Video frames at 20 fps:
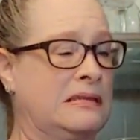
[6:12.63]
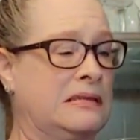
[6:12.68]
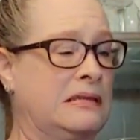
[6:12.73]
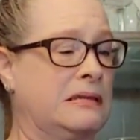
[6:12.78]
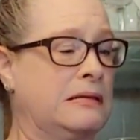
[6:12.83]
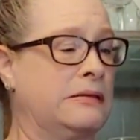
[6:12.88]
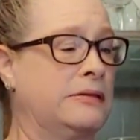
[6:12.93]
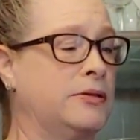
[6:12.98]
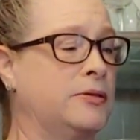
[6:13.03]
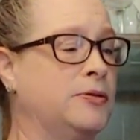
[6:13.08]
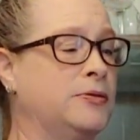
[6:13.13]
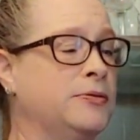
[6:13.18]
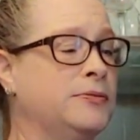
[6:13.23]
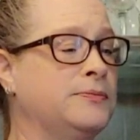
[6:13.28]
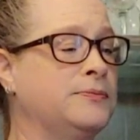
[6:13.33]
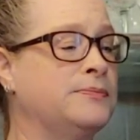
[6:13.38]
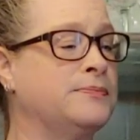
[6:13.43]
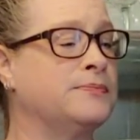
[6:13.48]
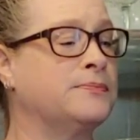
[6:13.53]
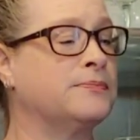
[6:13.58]
So,
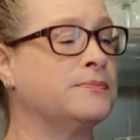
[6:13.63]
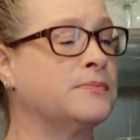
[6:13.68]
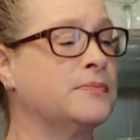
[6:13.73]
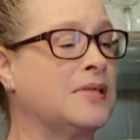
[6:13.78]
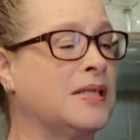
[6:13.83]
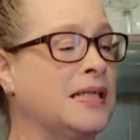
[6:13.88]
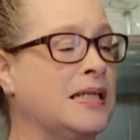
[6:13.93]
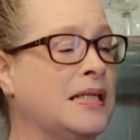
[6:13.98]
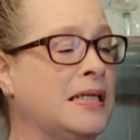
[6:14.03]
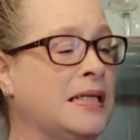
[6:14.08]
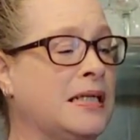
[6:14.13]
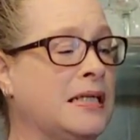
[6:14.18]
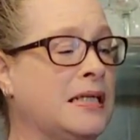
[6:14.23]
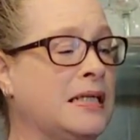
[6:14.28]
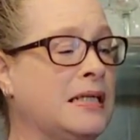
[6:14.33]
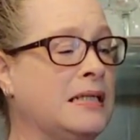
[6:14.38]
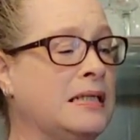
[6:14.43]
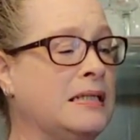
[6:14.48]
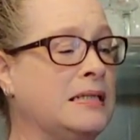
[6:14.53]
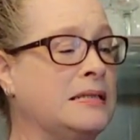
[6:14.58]

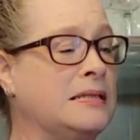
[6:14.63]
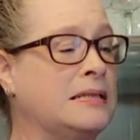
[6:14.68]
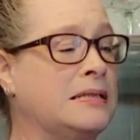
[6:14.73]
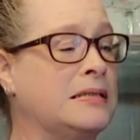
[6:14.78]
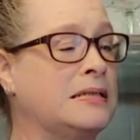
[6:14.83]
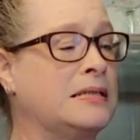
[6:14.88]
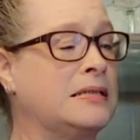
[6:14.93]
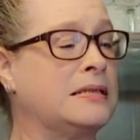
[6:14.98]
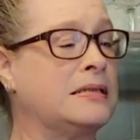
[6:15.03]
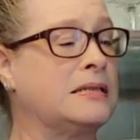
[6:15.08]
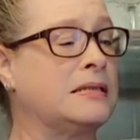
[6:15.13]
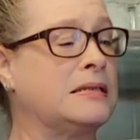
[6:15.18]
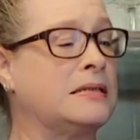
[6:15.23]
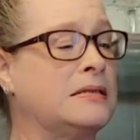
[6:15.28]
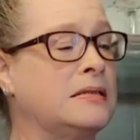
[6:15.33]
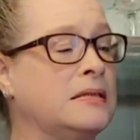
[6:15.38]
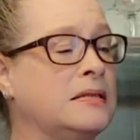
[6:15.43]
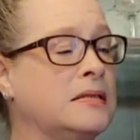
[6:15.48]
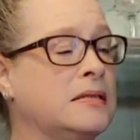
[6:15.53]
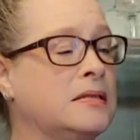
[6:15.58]
I
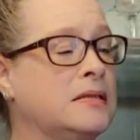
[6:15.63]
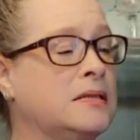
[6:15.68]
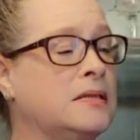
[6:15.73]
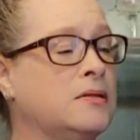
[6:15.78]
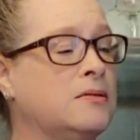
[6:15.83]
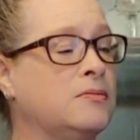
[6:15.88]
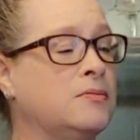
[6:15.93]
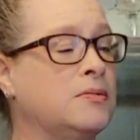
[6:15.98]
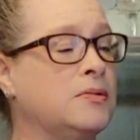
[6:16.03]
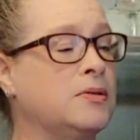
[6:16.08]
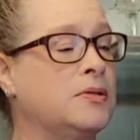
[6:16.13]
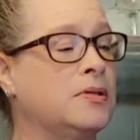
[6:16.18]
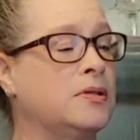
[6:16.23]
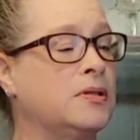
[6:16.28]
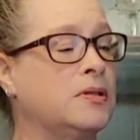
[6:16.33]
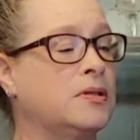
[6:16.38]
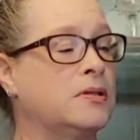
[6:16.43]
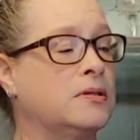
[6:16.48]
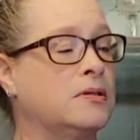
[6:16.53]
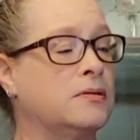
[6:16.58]
don't
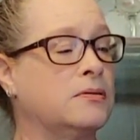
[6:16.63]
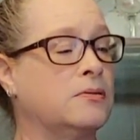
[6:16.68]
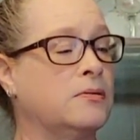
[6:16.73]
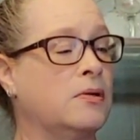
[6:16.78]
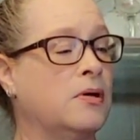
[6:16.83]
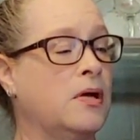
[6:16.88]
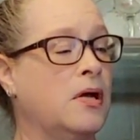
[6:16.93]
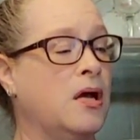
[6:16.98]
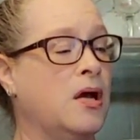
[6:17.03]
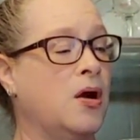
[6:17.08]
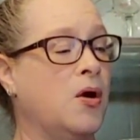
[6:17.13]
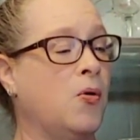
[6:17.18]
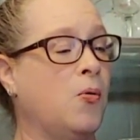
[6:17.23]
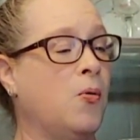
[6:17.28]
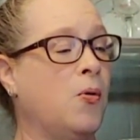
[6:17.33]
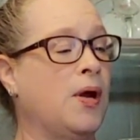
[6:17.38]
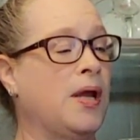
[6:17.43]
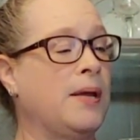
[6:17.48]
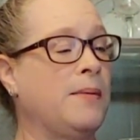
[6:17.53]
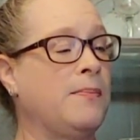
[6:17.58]
know.
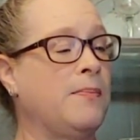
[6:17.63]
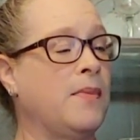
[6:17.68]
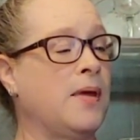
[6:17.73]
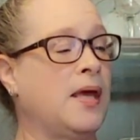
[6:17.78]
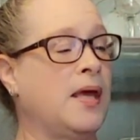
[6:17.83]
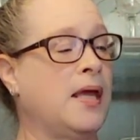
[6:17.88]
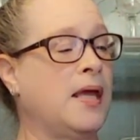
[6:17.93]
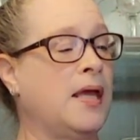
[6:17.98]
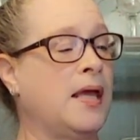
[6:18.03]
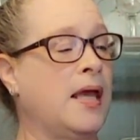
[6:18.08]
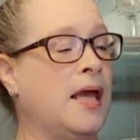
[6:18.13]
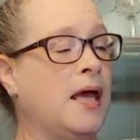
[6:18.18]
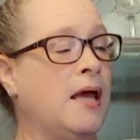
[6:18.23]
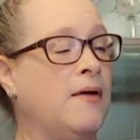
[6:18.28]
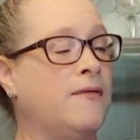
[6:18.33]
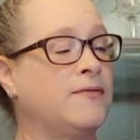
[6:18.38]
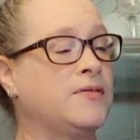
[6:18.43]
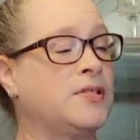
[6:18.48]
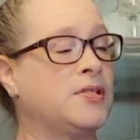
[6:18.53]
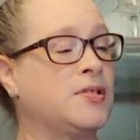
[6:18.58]
We may
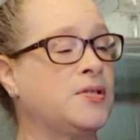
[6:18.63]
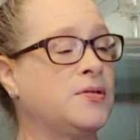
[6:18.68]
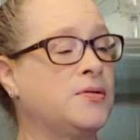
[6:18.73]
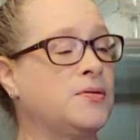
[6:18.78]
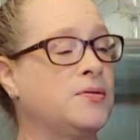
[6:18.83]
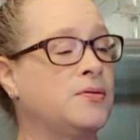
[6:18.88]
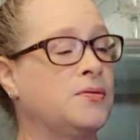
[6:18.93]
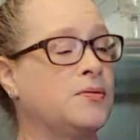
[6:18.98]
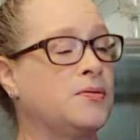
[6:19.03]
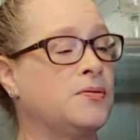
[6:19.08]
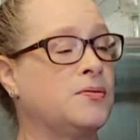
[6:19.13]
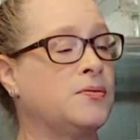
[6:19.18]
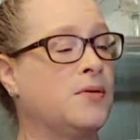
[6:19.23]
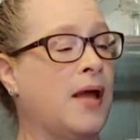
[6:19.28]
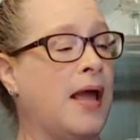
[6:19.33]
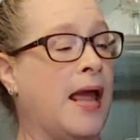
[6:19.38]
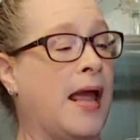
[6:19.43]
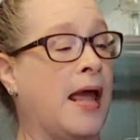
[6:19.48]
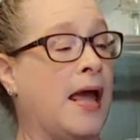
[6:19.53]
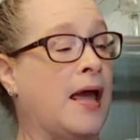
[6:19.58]
have to
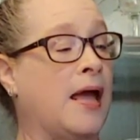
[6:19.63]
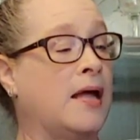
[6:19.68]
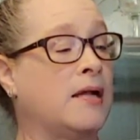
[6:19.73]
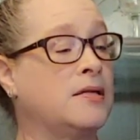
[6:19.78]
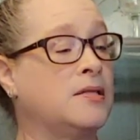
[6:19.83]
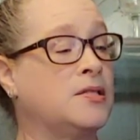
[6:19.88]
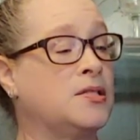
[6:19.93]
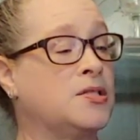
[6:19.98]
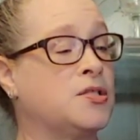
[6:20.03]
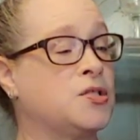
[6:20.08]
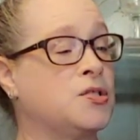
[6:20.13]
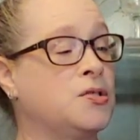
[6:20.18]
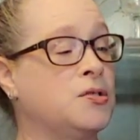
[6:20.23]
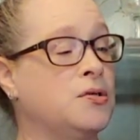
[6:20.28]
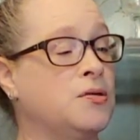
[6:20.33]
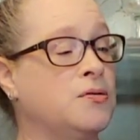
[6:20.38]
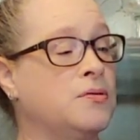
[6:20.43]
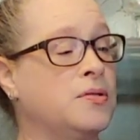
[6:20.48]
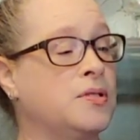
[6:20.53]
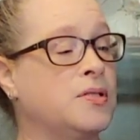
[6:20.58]
add
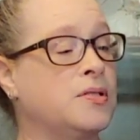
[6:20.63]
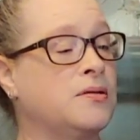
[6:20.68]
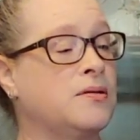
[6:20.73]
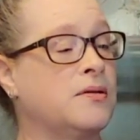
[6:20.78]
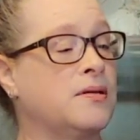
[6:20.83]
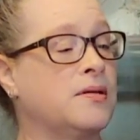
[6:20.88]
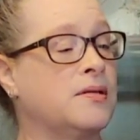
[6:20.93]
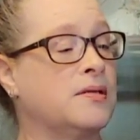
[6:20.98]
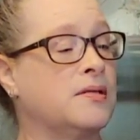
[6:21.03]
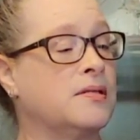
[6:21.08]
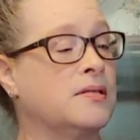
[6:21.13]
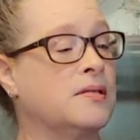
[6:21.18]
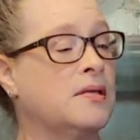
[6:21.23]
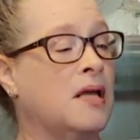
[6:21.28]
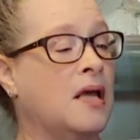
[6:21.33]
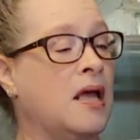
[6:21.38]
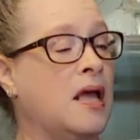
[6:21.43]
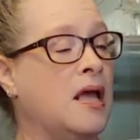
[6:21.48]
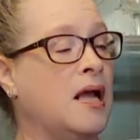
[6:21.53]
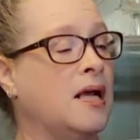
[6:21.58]
sugar to this.
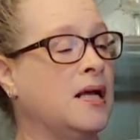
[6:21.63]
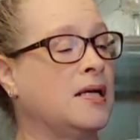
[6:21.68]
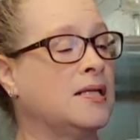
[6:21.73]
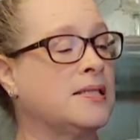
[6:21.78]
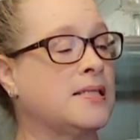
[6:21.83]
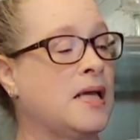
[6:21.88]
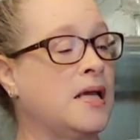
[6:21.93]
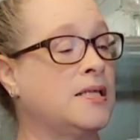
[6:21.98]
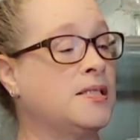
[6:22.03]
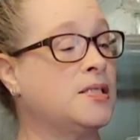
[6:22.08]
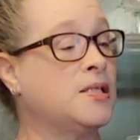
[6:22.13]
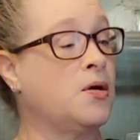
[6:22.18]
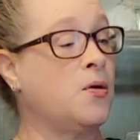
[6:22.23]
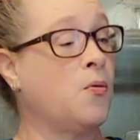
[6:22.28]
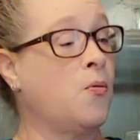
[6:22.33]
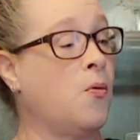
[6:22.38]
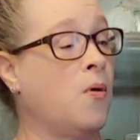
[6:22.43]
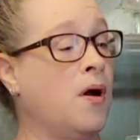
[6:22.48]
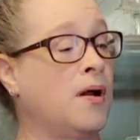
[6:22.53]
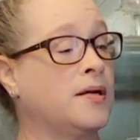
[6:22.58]
Because I
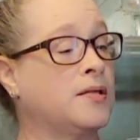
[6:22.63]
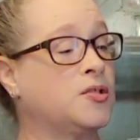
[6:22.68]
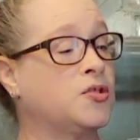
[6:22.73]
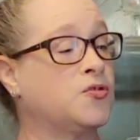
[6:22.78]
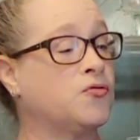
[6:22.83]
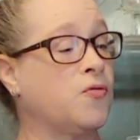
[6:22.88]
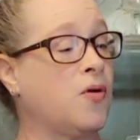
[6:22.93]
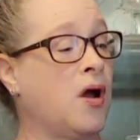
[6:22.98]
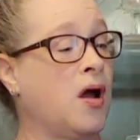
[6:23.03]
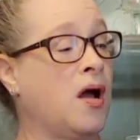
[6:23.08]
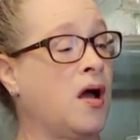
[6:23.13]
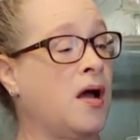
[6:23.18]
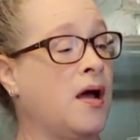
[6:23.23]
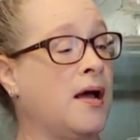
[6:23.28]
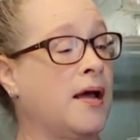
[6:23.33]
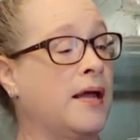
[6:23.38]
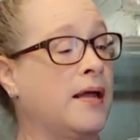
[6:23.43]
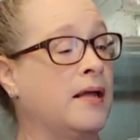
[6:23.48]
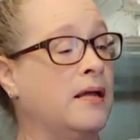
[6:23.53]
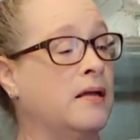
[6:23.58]
don't want a
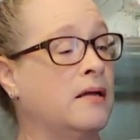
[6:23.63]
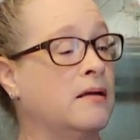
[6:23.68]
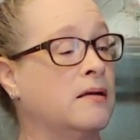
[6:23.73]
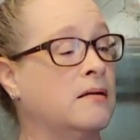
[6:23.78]
dry